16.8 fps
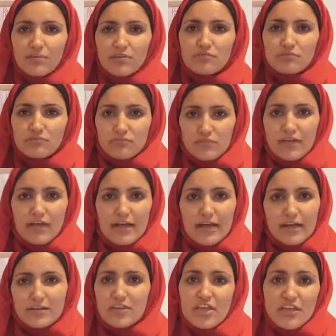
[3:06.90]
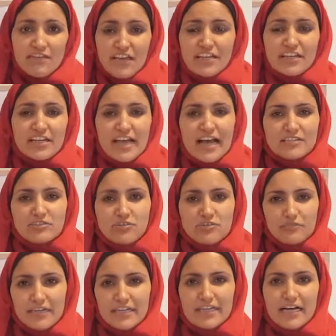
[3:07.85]
the effect that it has on
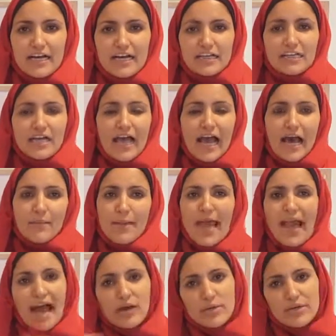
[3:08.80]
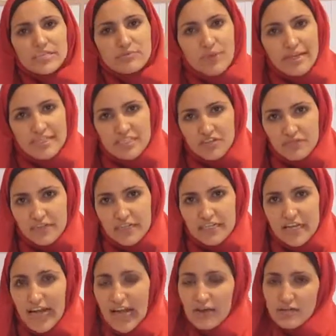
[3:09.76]
the reader, how it sways the
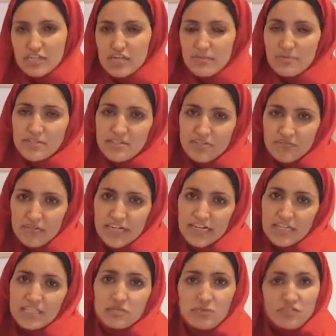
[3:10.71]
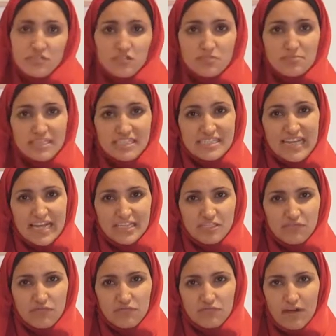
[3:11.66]
reader, how it shepherds the reader to assume the
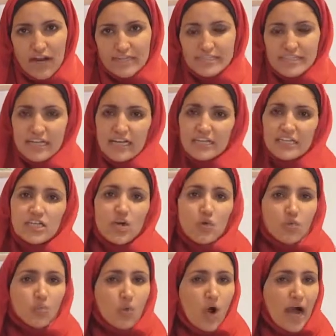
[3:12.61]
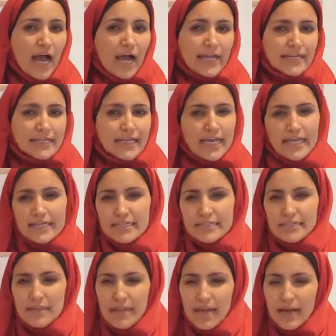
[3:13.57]
stance of the writer, why
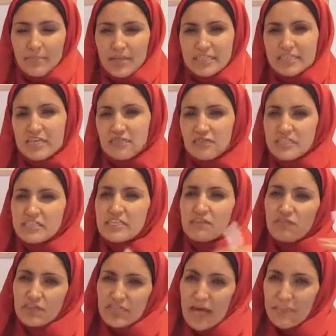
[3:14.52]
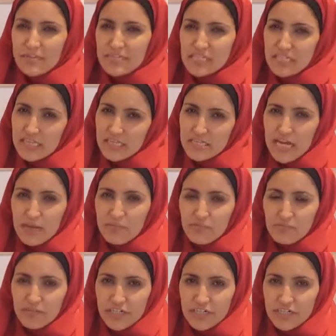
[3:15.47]
it's convincing for that particular type
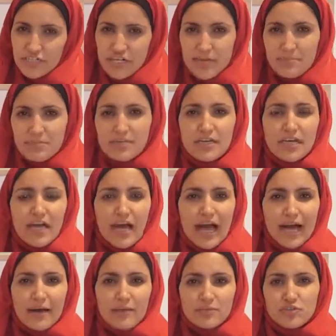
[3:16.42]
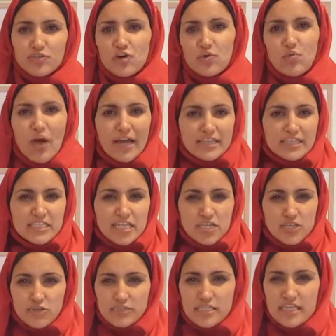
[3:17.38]
of readership. Why does he
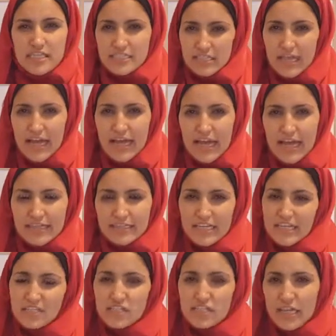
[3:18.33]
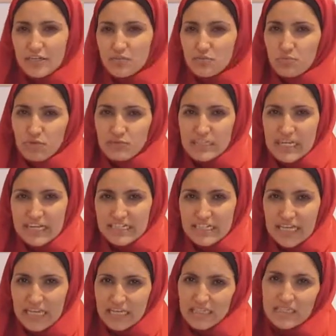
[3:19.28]
use an intellectual
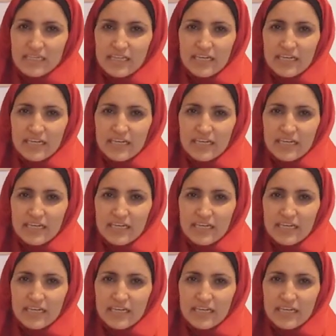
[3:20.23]
technique